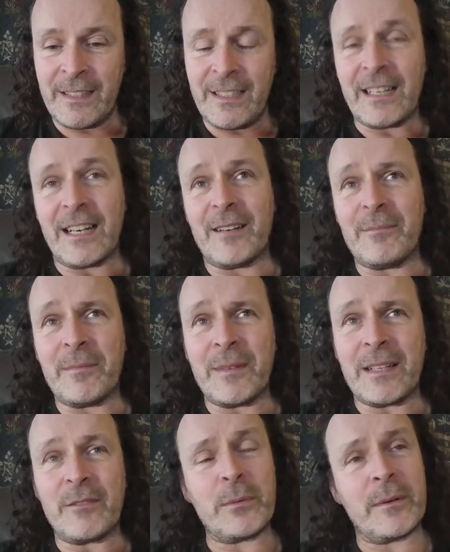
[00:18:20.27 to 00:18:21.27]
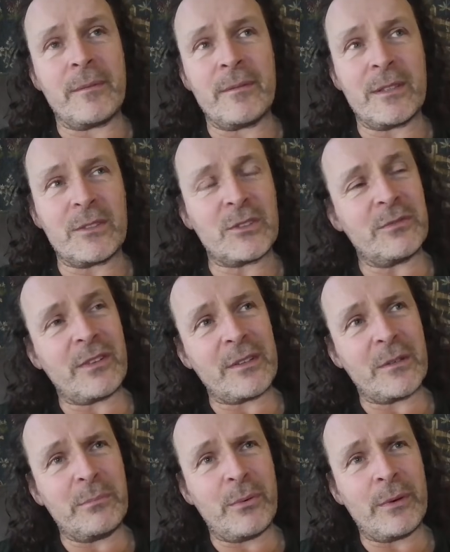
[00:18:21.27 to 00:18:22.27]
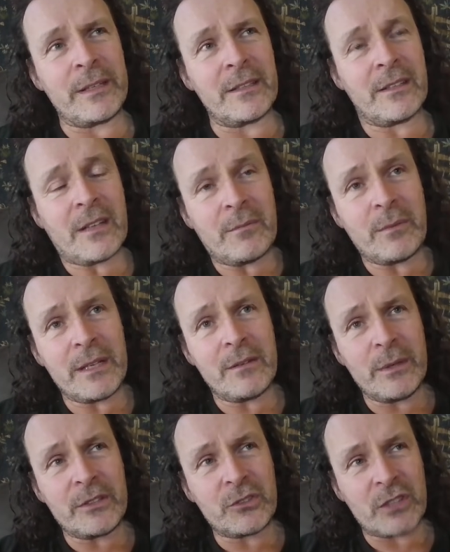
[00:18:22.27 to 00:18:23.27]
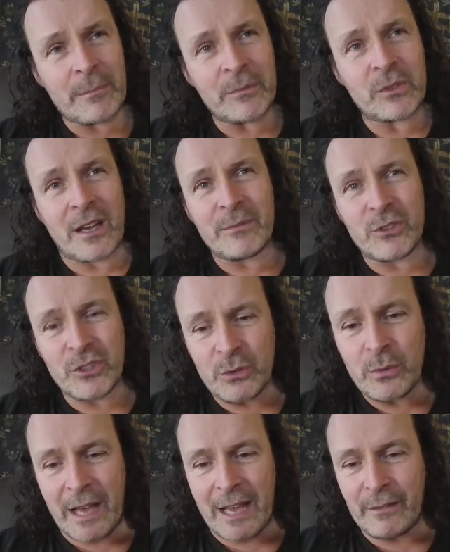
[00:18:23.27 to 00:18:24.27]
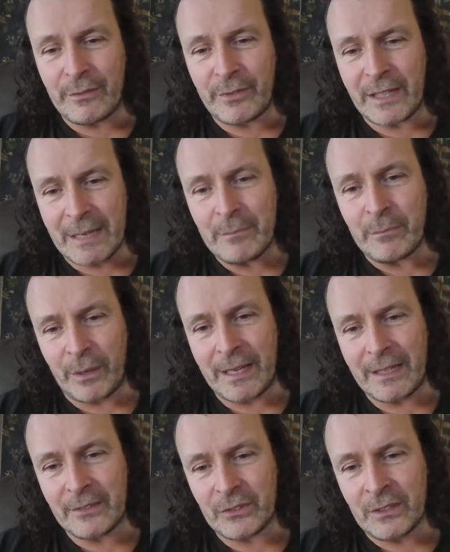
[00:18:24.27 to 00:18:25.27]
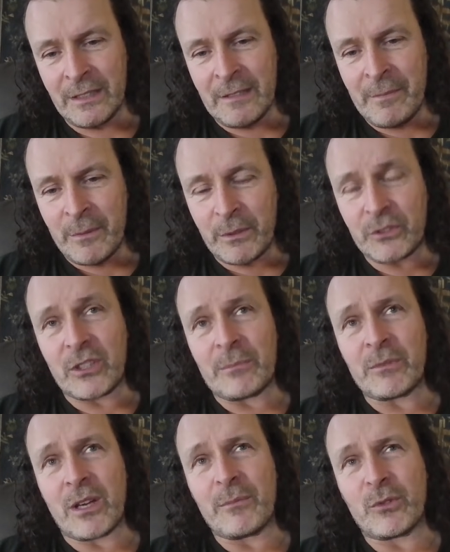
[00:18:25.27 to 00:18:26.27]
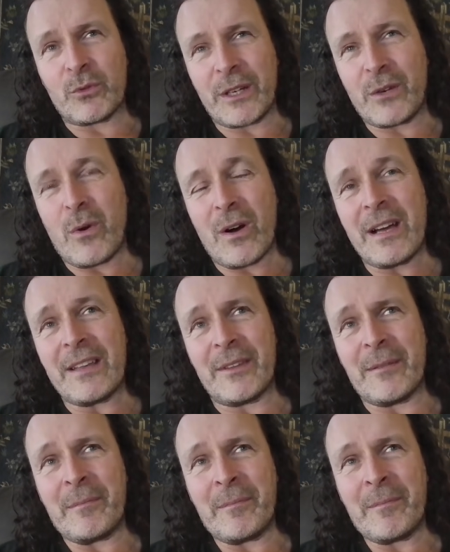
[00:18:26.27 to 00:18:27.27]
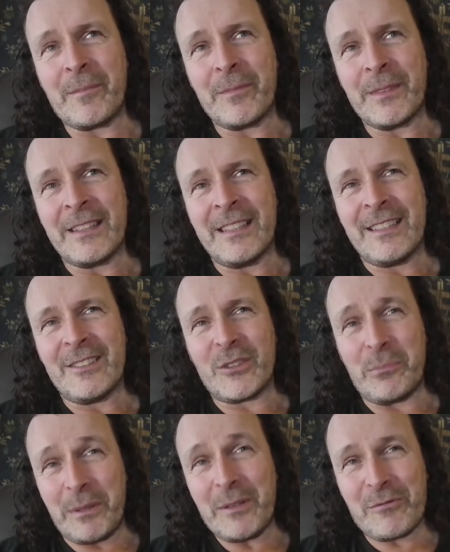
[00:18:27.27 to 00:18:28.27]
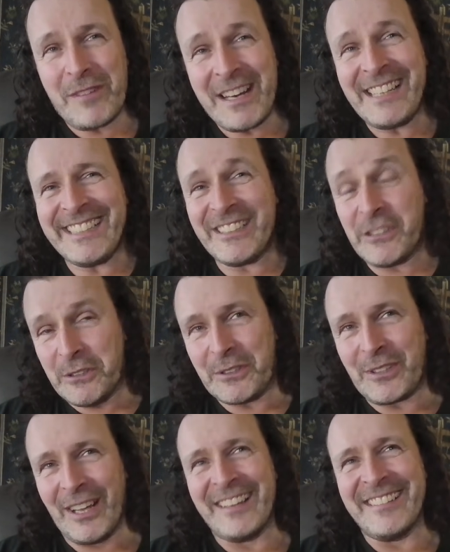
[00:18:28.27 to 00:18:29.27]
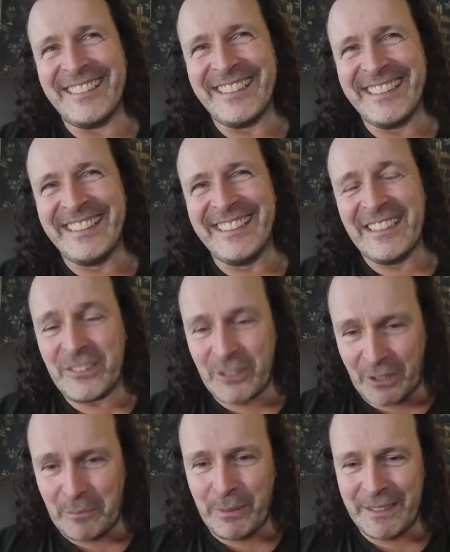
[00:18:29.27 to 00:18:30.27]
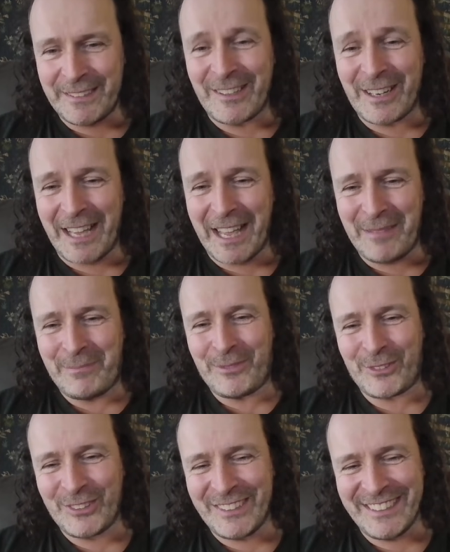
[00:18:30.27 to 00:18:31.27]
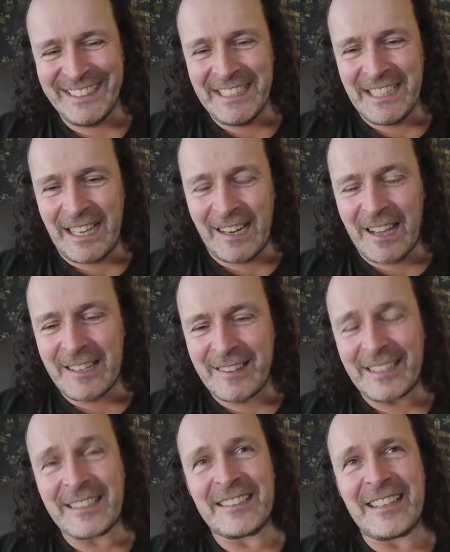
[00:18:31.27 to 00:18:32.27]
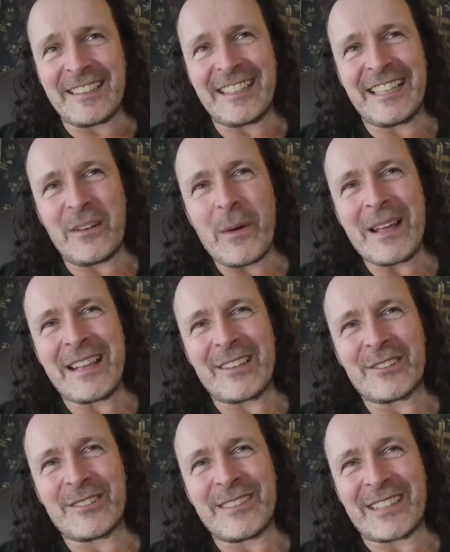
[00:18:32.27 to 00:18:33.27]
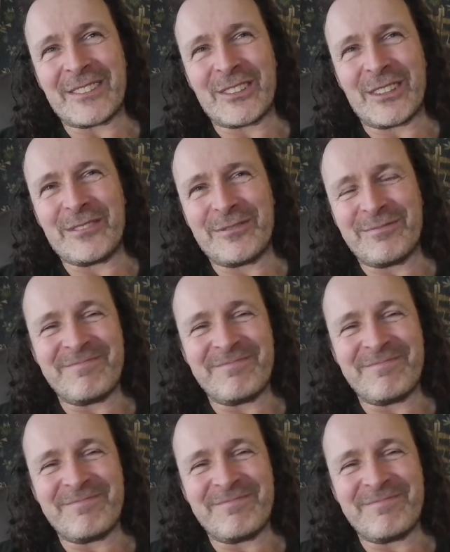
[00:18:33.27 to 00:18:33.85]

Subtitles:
And everyone, well, that's a very good point. And we sometimes do that for game players. We sometimes require them to be really good to complete our games. And I think in a way that's sort of,